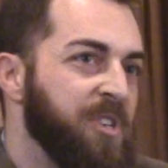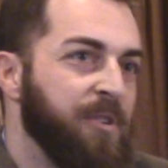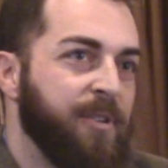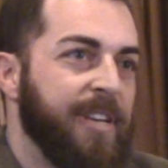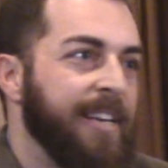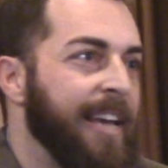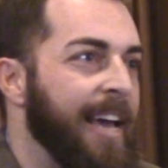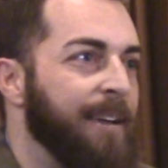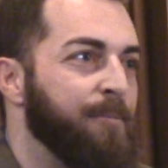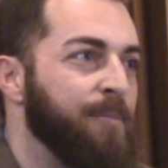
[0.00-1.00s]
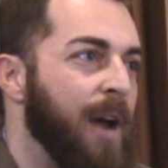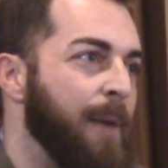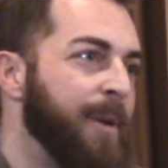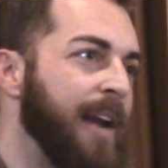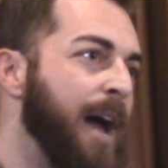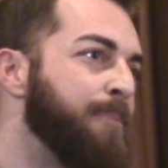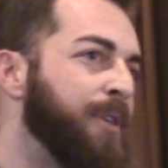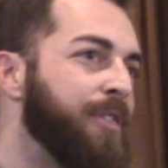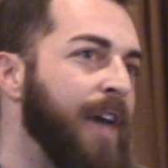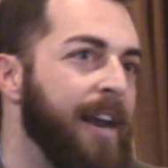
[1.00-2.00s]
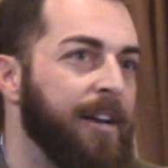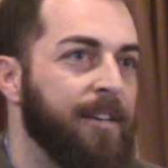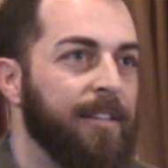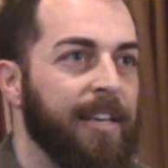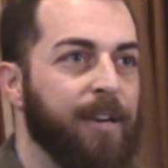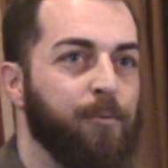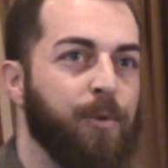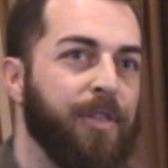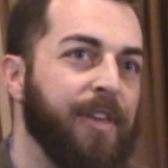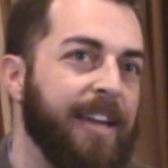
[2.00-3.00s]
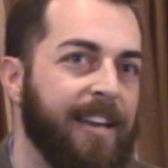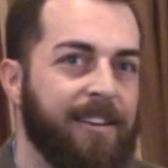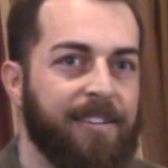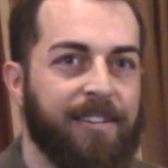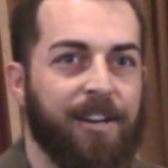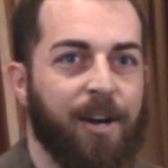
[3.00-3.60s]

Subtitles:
you can get, I mean, hypothetically, within, you